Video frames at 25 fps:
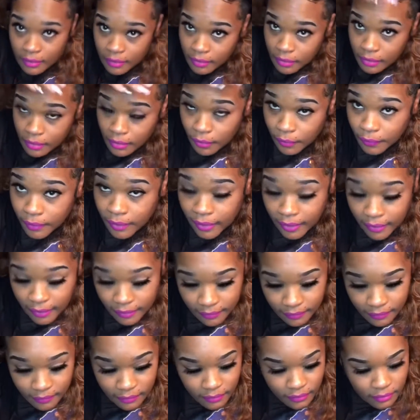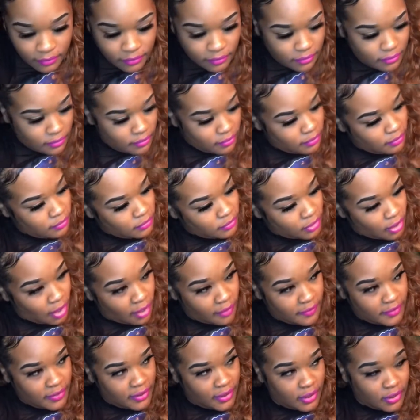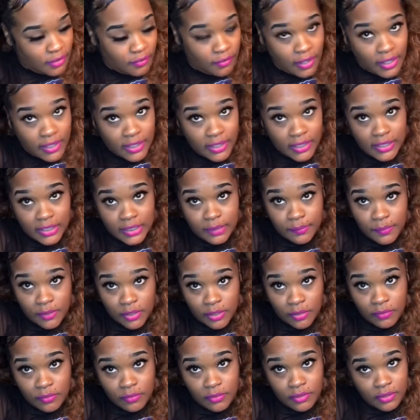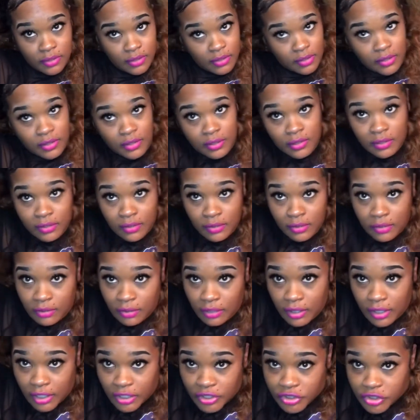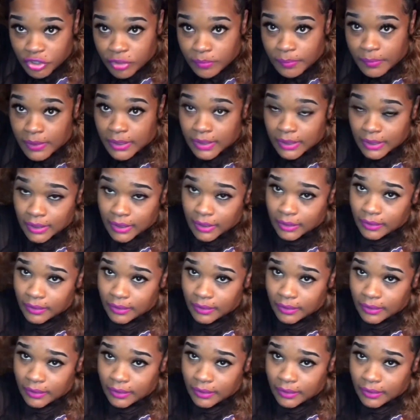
Okay, y'all ain't gotta go out here and spend no extra money.